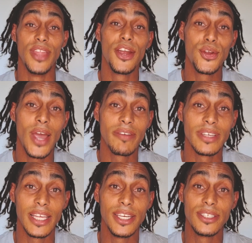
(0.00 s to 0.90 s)
there you have
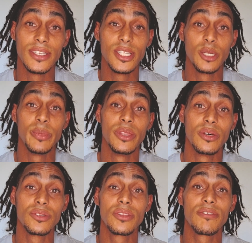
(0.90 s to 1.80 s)
it, ladies and gentlemen.
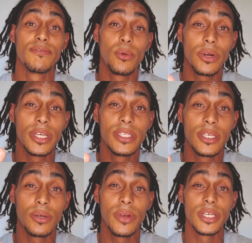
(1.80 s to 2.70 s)
Those are the 4
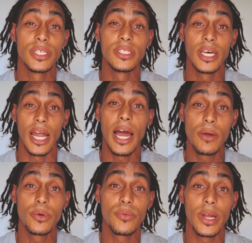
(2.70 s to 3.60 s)
considerations that I
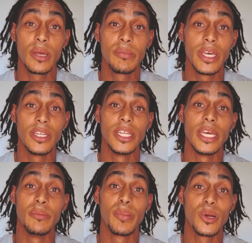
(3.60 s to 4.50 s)
would recommend
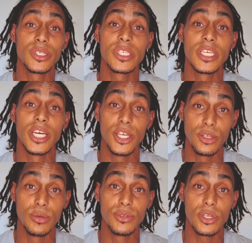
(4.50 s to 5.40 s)
in purchasing a
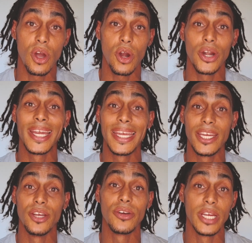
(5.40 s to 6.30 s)
used car
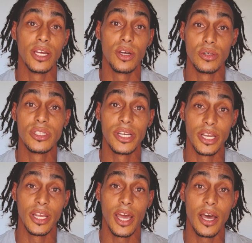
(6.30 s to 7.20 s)
here in Costa
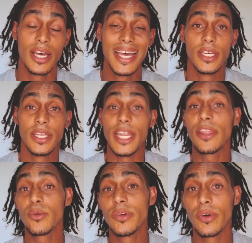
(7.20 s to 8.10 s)
Rica. Now
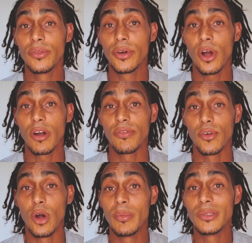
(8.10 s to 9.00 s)
that we've owned the car
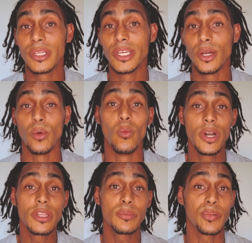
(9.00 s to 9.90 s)
for almost a year,
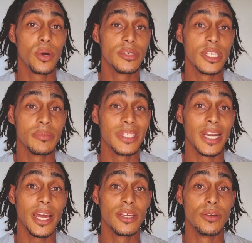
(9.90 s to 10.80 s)
one of the pro tips that
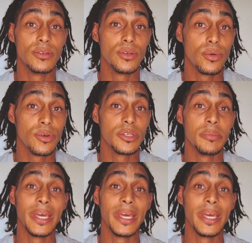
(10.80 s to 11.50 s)
I use in order to